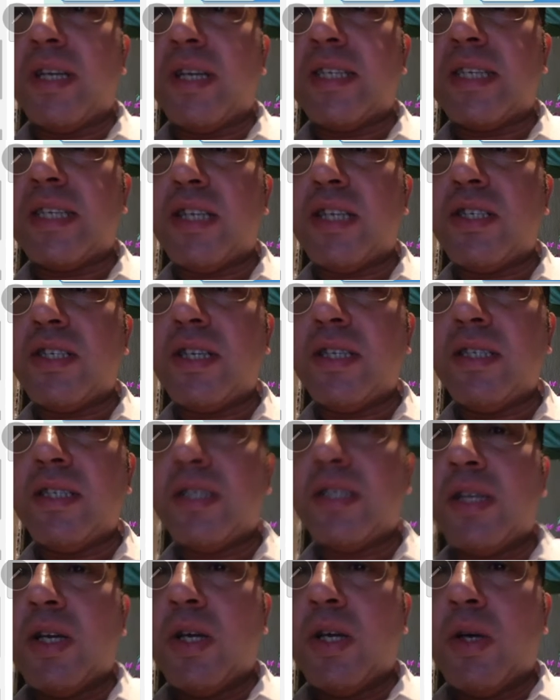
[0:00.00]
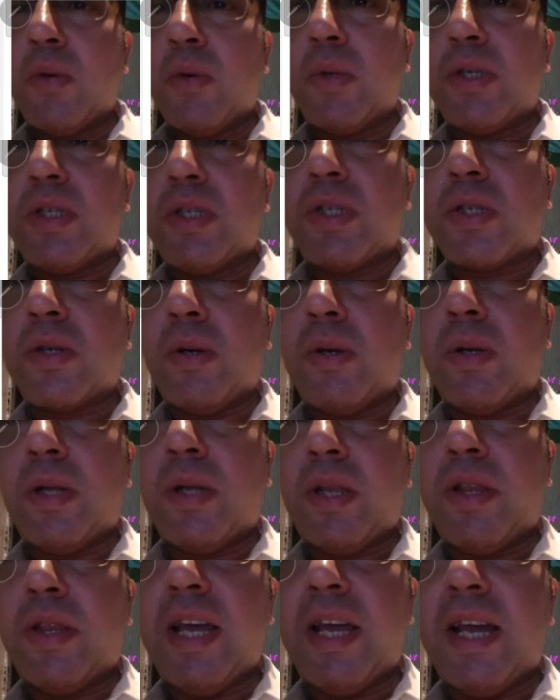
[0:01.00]
sections, which is
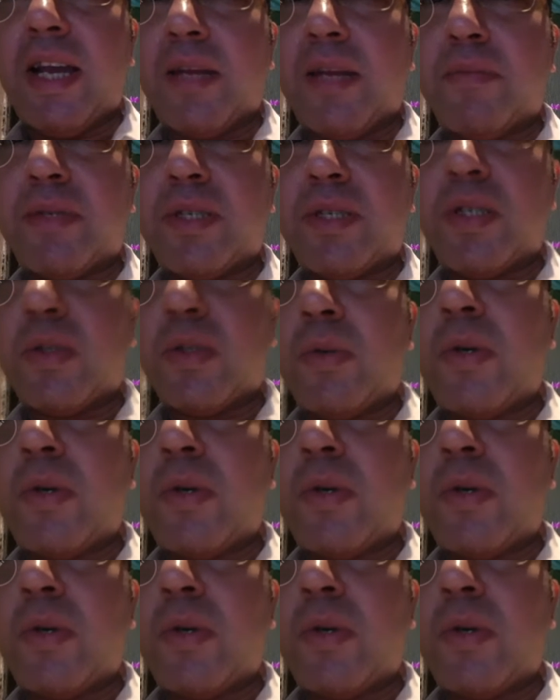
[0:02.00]
called the ellipse.